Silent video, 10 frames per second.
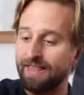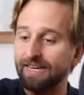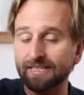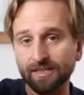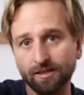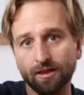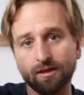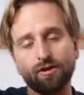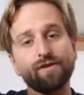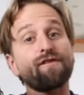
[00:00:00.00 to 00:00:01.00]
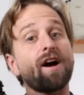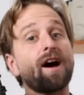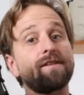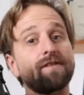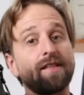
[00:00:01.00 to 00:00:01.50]
This is the
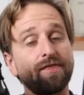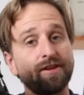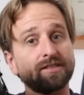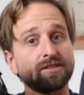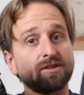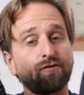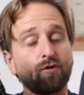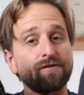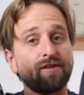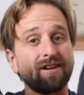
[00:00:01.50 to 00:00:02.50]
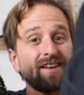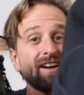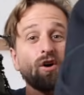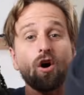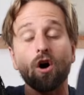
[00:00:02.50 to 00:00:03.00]
35, this is the 45. They
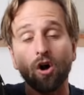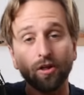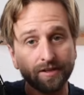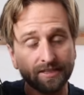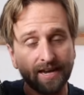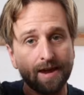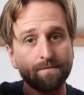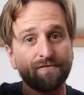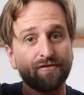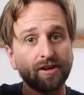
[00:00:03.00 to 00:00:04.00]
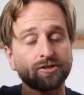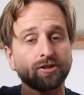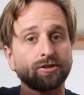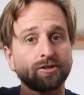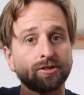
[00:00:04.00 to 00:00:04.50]
have all the same
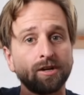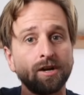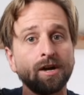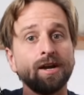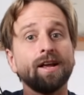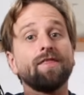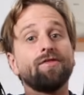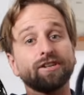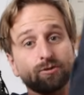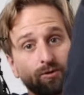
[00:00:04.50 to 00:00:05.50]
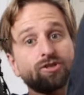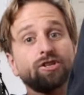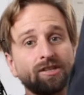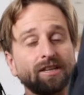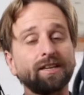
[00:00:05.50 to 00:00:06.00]
features. This one's
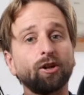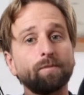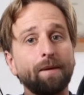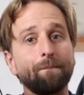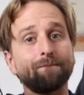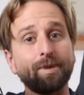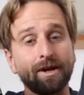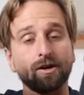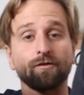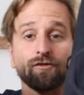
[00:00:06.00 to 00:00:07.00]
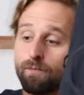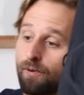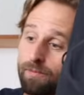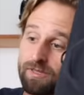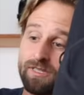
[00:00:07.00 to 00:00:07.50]
just a little bit bigger. For the
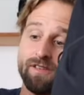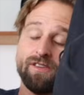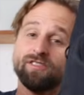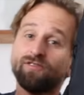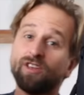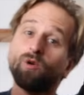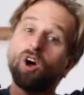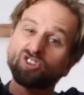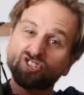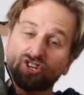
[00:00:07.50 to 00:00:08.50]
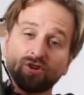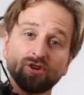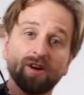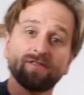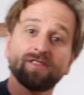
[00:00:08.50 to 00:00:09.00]
purposes of this video, I'll show
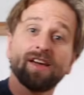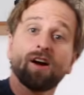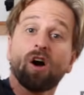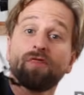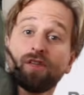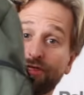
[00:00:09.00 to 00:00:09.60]
you everything on the